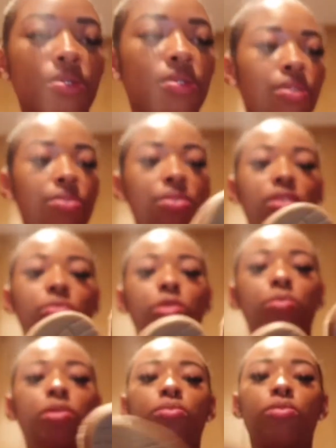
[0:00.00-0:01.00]
cozy i'm gonna
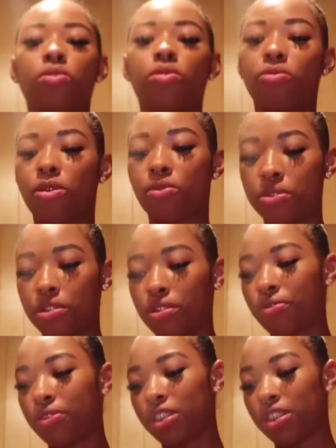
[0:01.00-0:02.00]
put them on with my winter
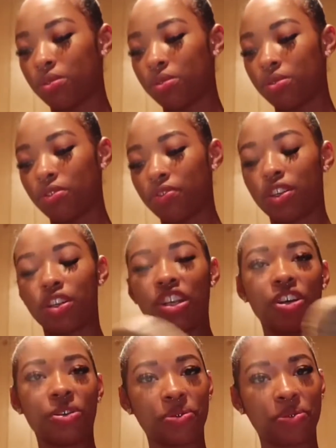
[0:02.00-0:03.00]
fits y'all won't even
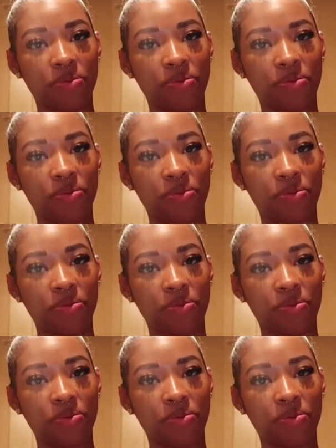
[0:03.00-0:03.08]
know